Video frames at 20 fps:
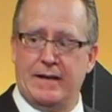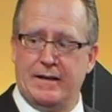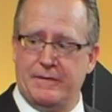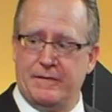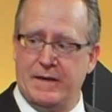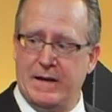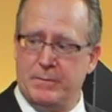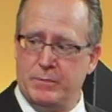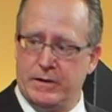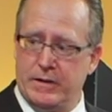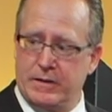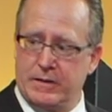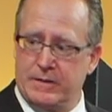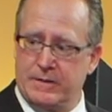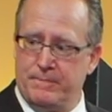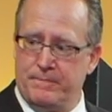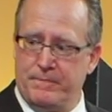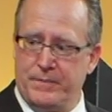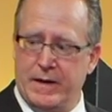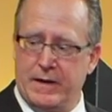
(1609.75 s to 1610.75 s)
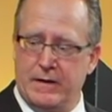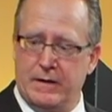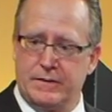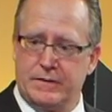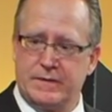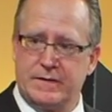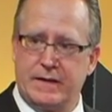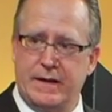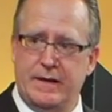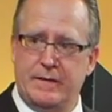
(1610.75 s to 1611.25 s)
And if I put
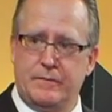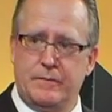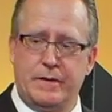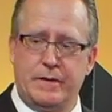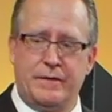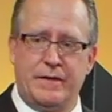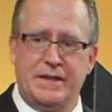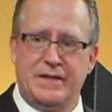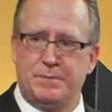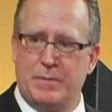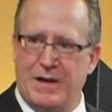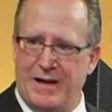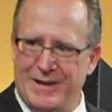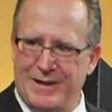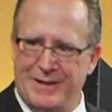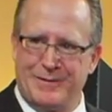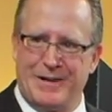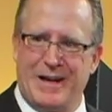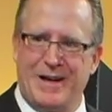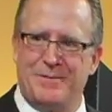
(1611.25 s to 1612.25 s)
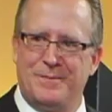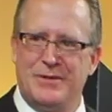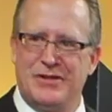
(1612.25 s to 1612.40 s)
say one of these polygraph